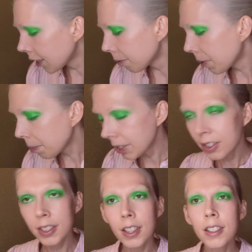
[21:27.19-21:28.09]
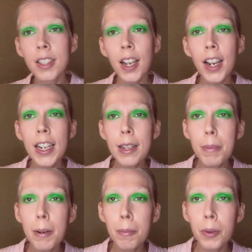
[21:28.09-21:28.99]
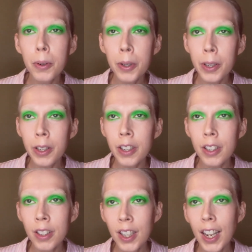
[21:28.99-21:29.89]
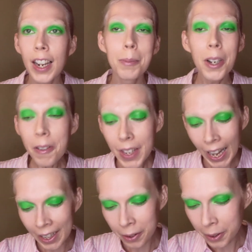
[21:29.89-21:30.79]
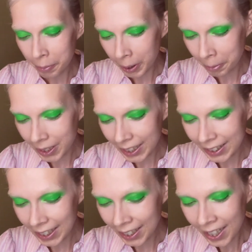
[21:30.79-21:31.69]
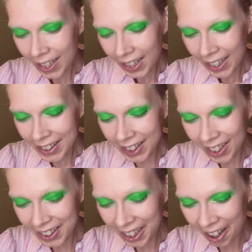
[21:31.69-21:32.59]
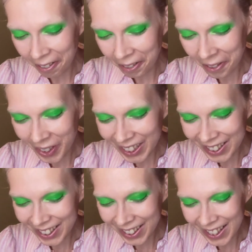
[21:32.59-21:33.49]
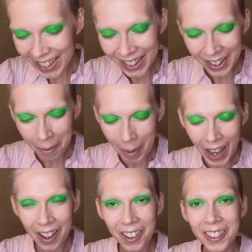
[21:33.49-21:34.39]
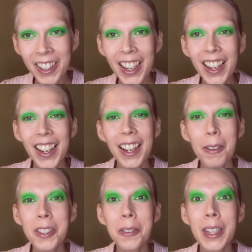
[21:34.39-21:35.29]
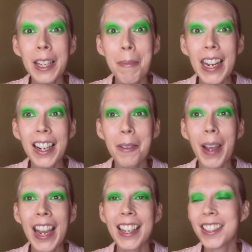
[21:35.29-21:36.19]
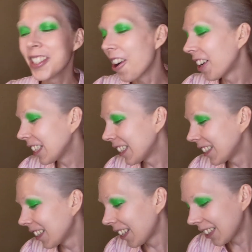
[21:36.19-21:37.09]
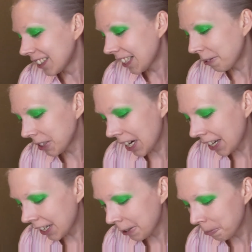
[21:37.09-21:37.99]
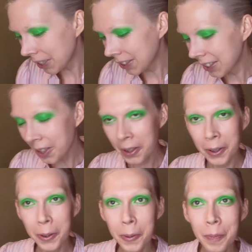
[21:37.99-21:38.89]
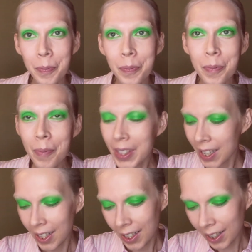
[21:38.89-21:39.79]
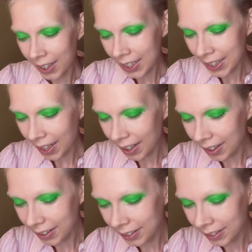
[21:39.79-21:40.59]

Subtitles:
Maybe just a tiny bit more. And I'm sorry if the angles are weird with these. Like, it's a lot for me to think about doing the makeup and talking at the same time. So, yeah.